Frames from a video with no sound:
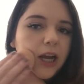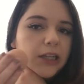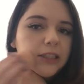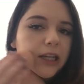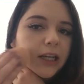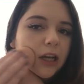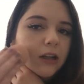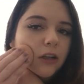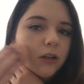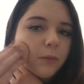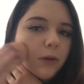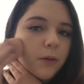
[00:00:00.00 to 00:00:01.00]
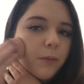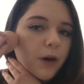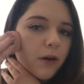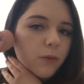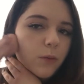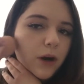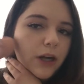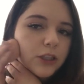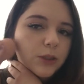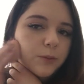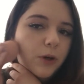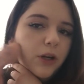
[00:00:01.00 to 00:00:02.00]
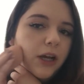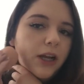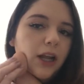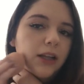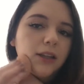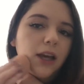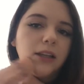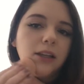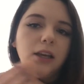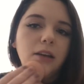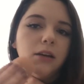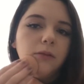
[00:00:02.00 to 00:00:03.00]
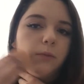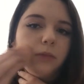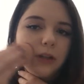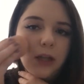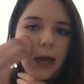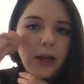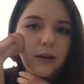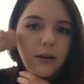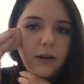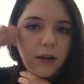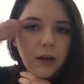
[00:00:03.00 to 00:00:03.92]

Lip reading: I take it a little bit above where I just put it and I lightly blend